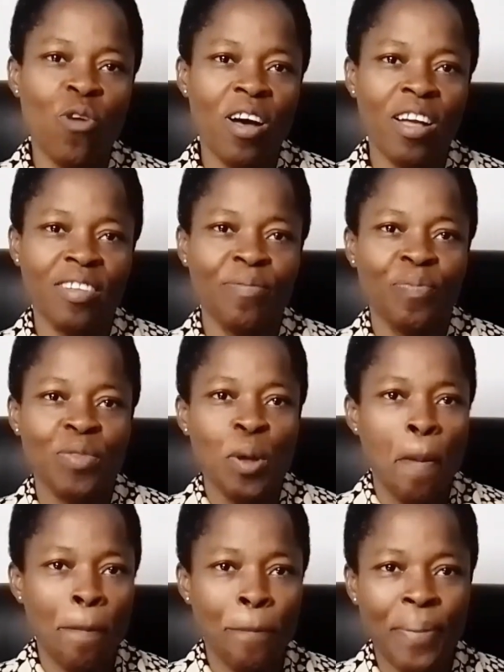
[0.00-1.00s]
1.
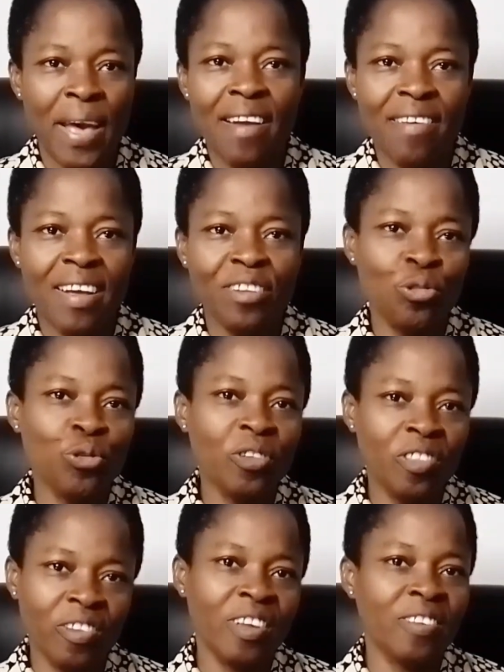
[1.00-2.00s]
Parents
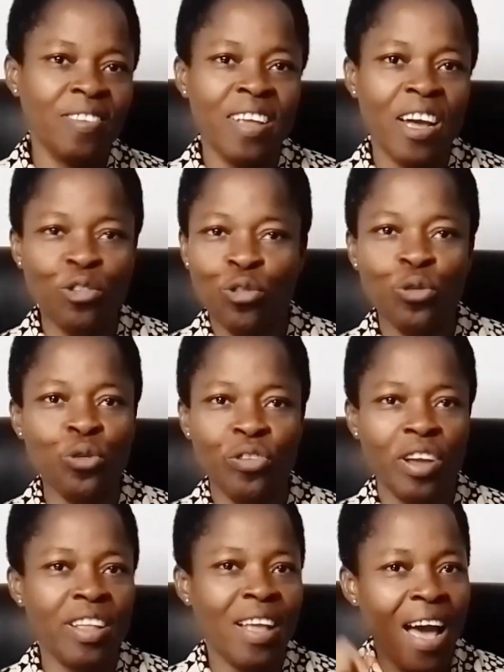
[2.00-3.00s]
should teach their
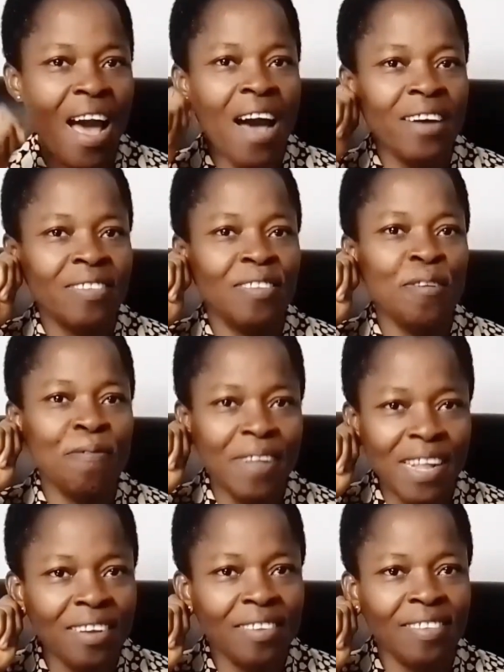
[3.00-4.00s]
children active
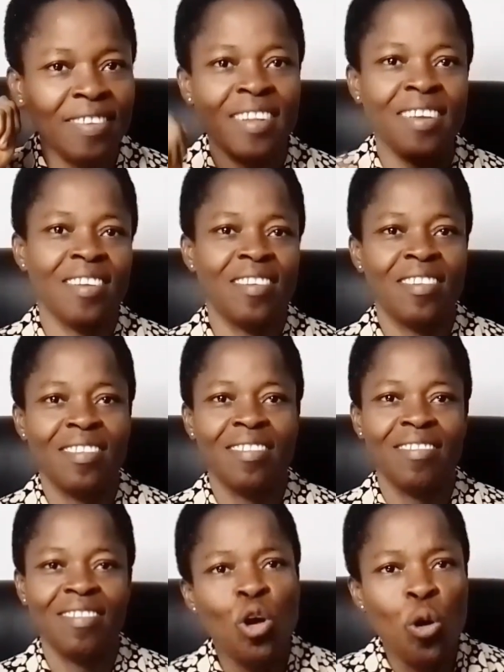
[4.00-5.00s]
listening.
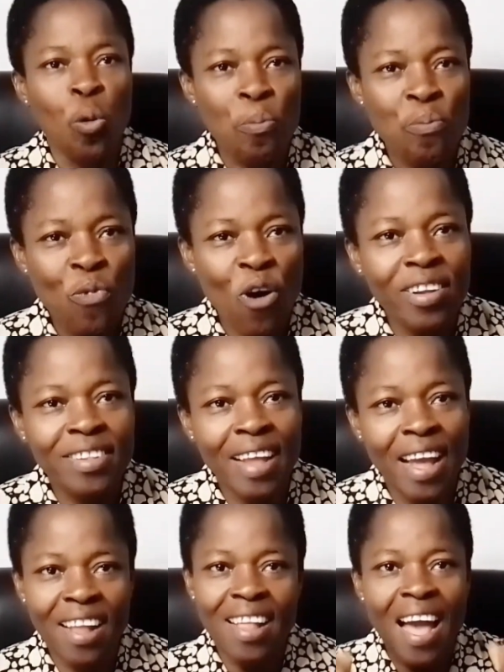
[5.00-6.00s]

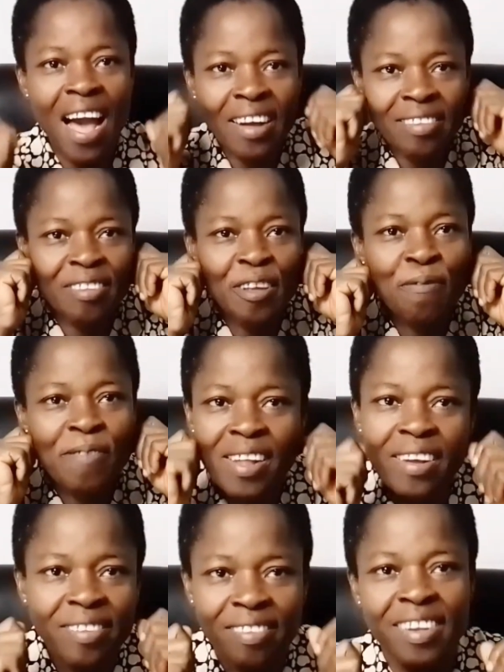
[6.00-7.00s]
Model active
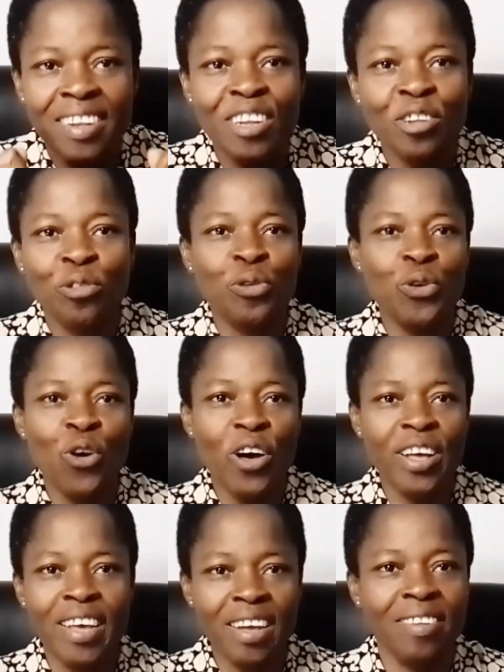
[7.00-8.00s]
listening to
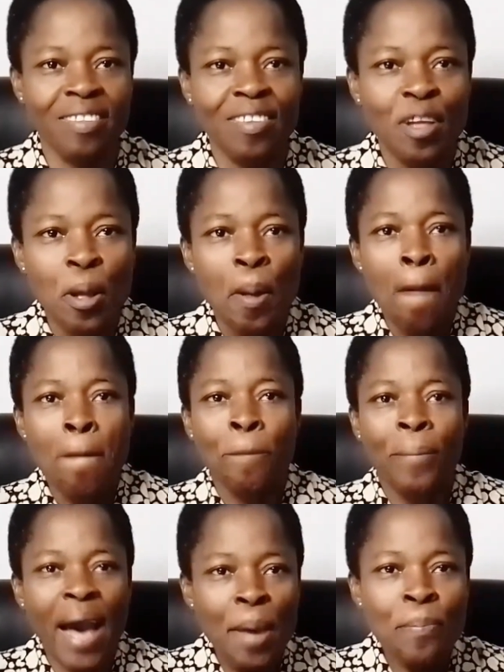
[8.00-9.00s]
your kids
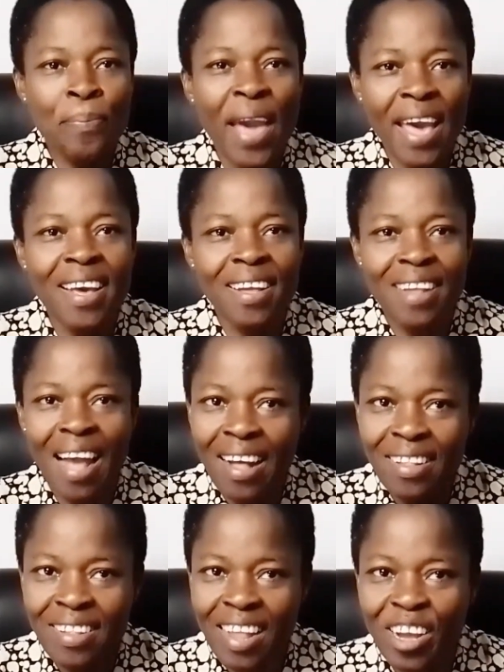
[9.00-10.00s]
by paying
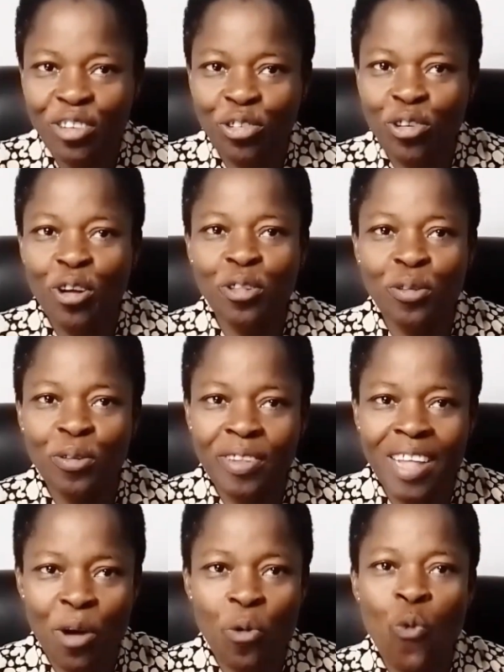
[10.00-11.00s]
attention to
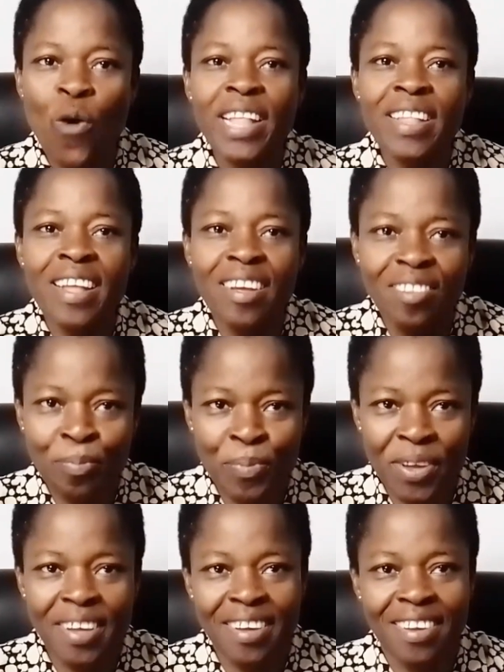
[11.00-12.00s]
them when they
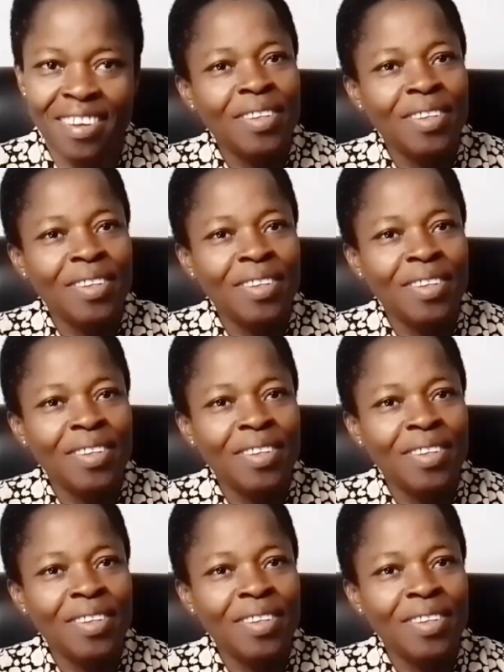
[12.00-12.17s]
speak,